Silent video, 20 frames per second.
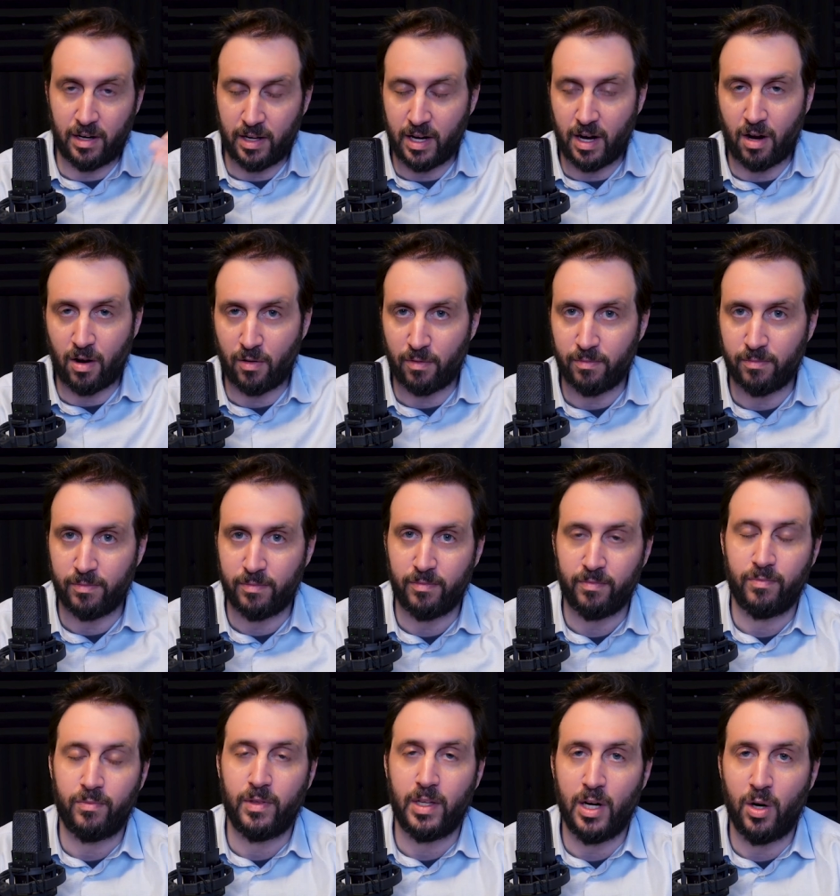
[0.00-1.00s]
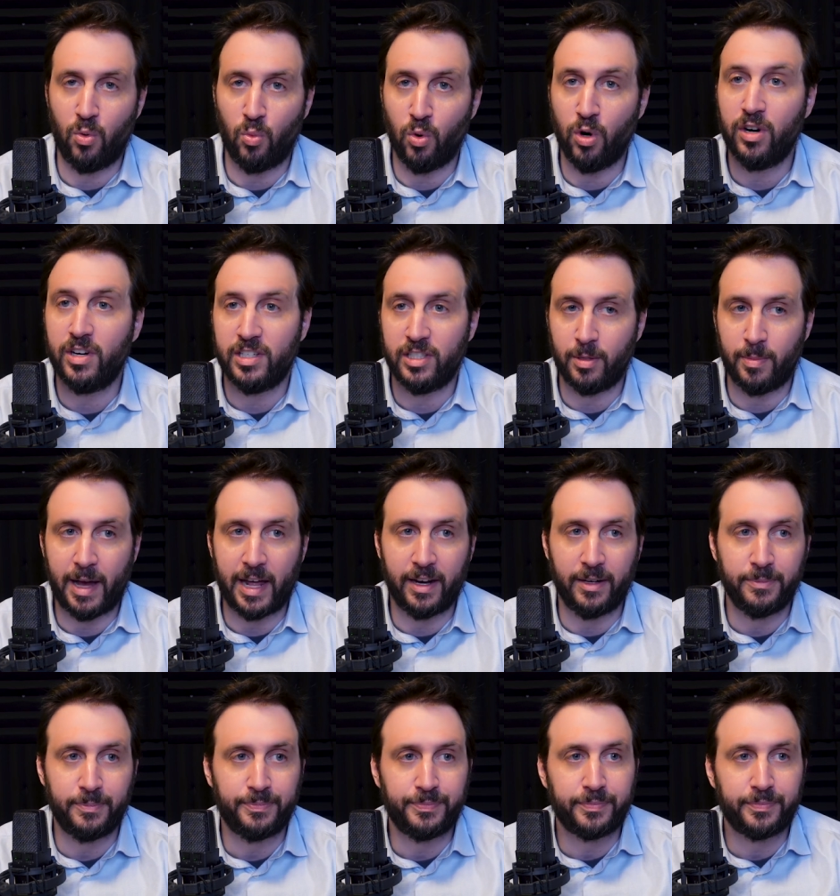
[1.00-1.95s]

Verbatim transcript: in our, you know, worries about it.